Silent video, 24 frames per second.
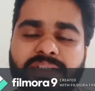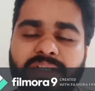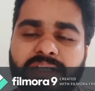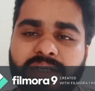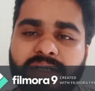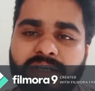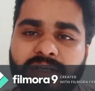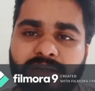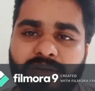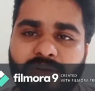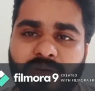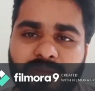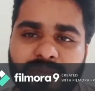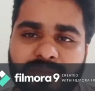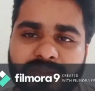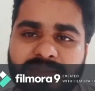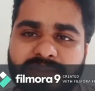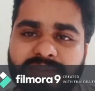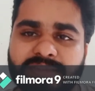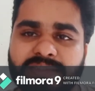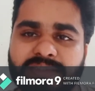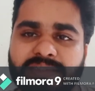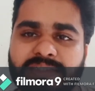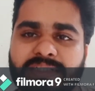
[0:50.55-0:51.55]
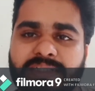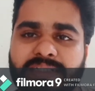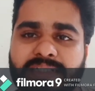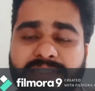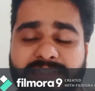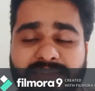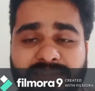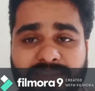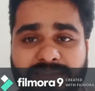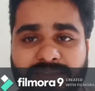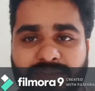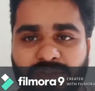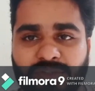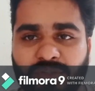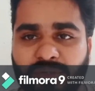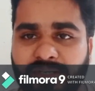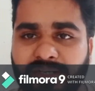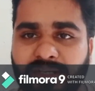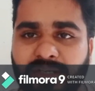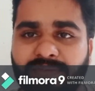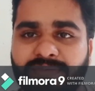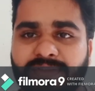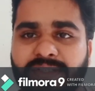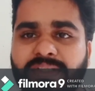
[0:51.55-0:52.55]
Columbus is a
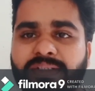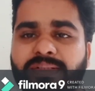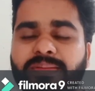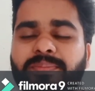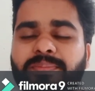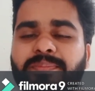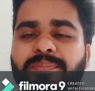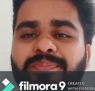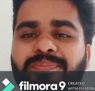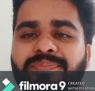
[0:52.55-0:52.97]
historical figure,